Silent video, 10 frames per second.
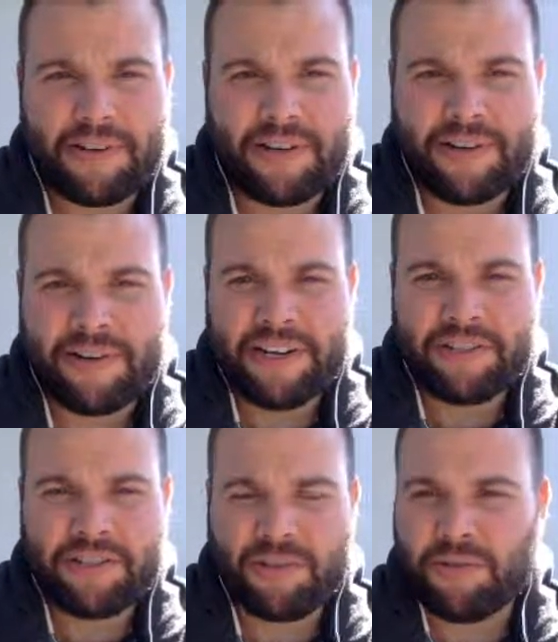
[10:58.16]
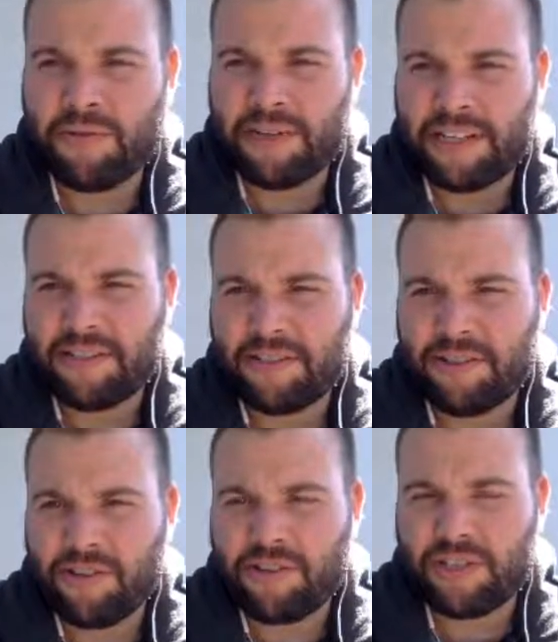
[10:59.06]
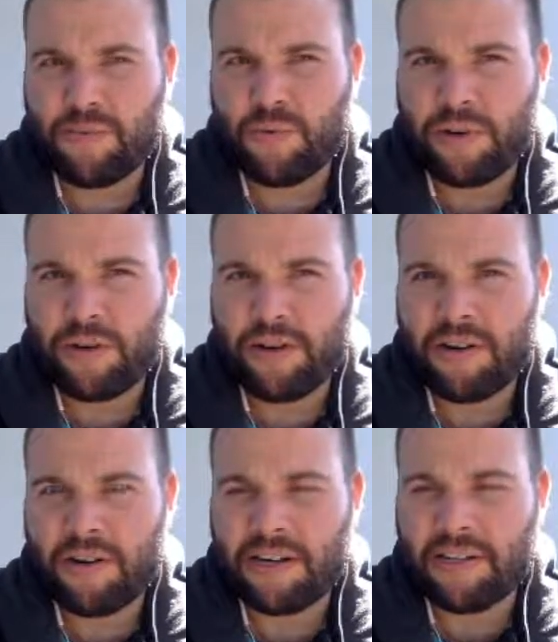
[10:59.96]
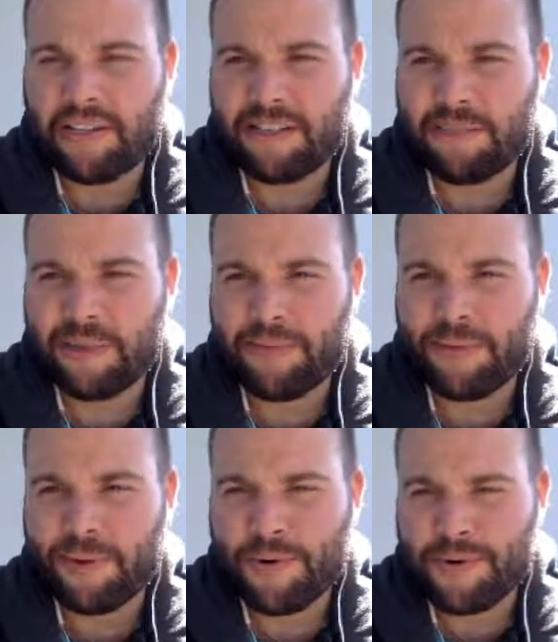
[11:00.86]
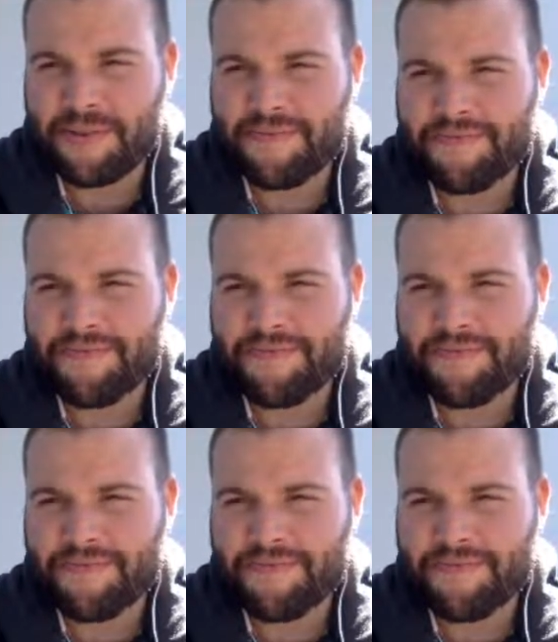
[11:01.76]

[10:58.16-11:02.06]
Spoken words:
All right, so let's look somewhere a little bit more